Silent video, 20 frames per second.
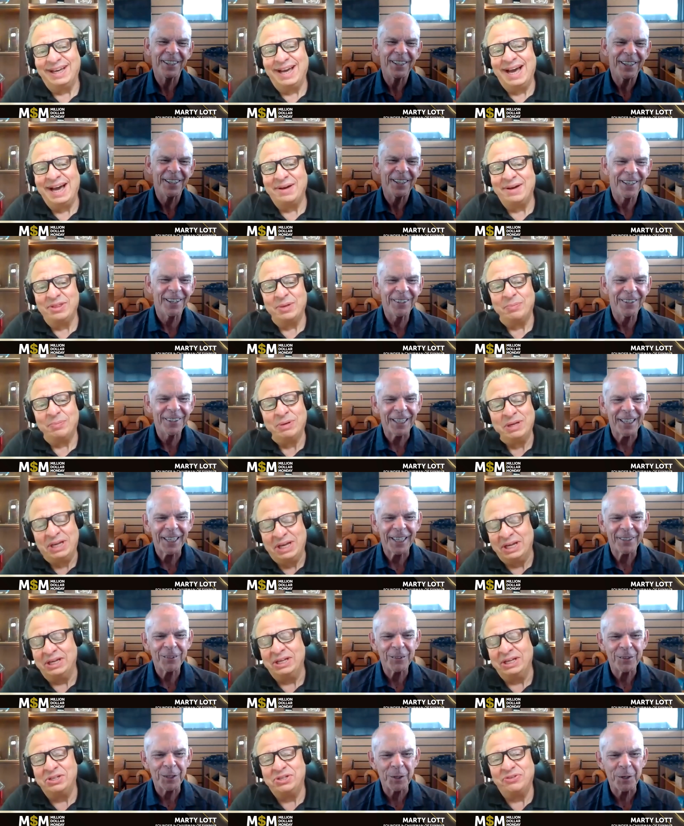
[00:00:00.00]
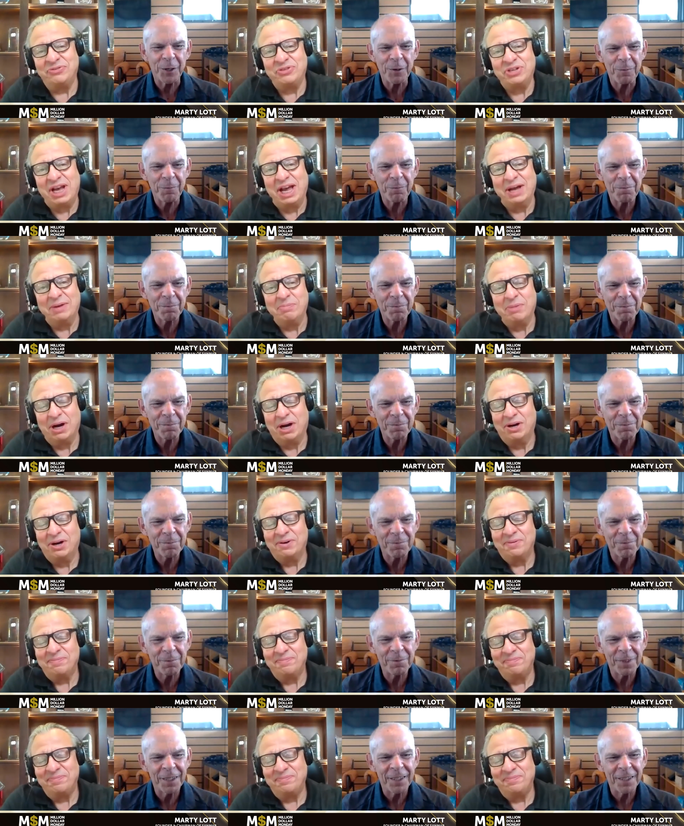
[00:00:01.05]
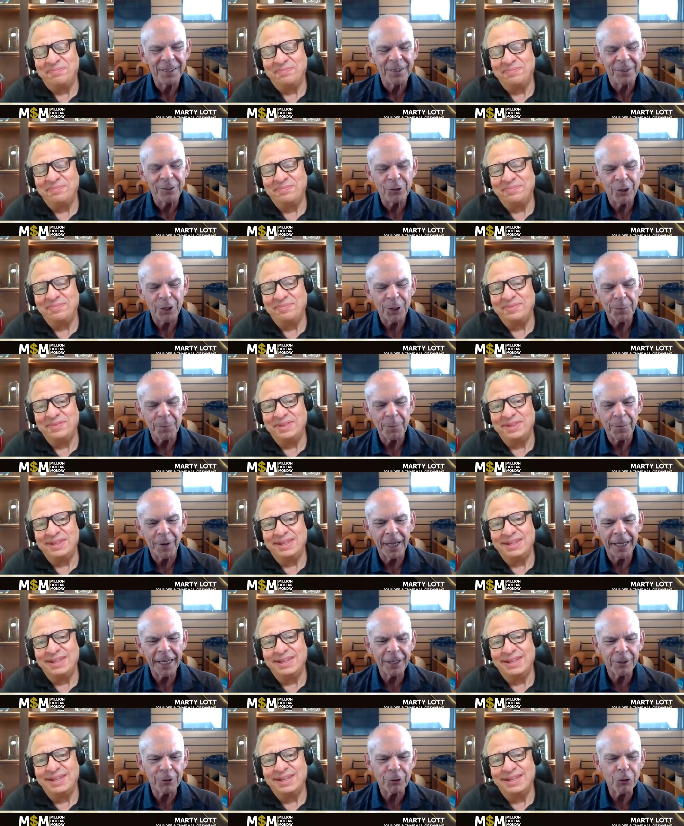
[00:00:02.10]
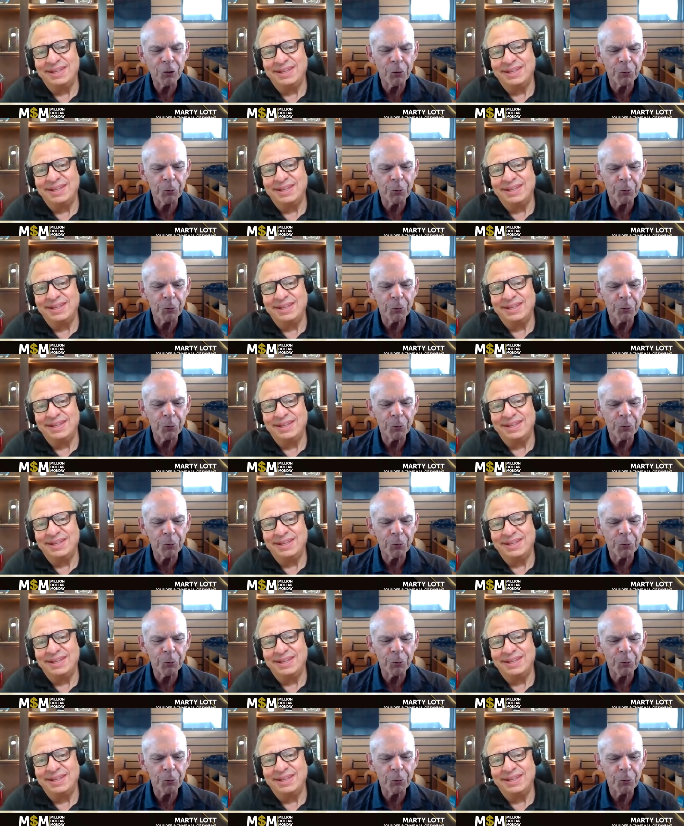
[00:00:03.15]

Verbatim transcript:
Speaker 1: Yeah, okay. the beginnings of Sanmar.
Speaker 2: So I had two